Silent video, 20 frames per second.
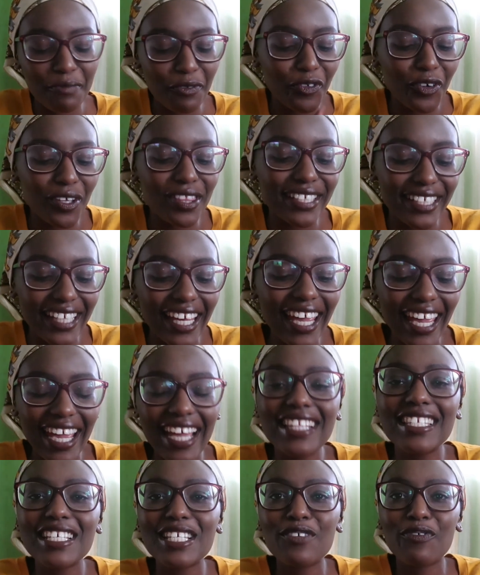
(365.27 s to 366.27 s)
Before the day
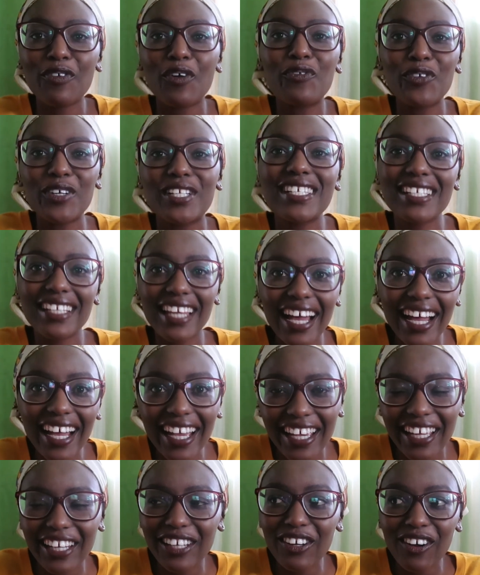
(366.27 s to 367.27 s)
ends, it's
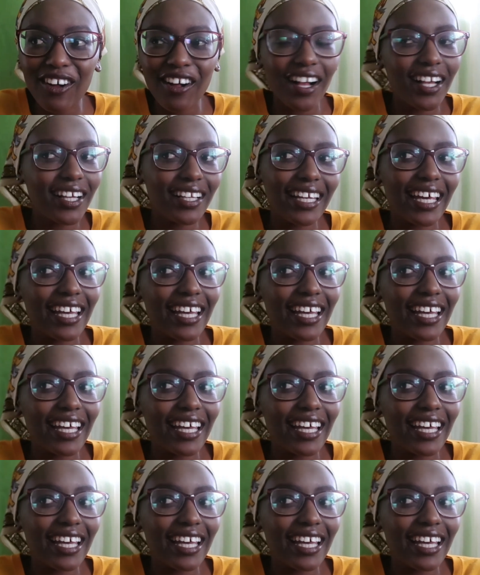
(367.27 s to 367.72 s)
4:49, y'all.